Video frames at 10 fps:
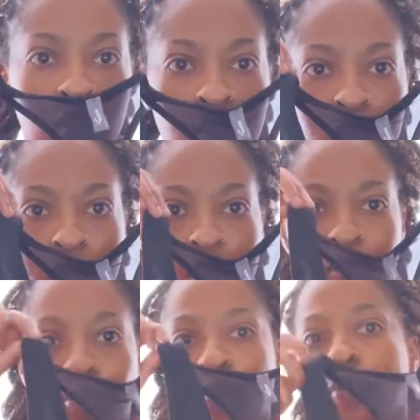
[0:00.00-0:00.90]
Says
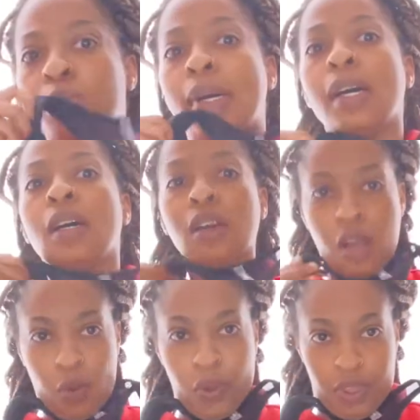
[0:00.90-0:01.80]
Puma
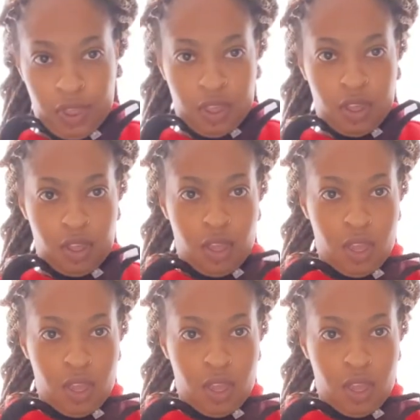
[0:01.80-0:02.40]
with the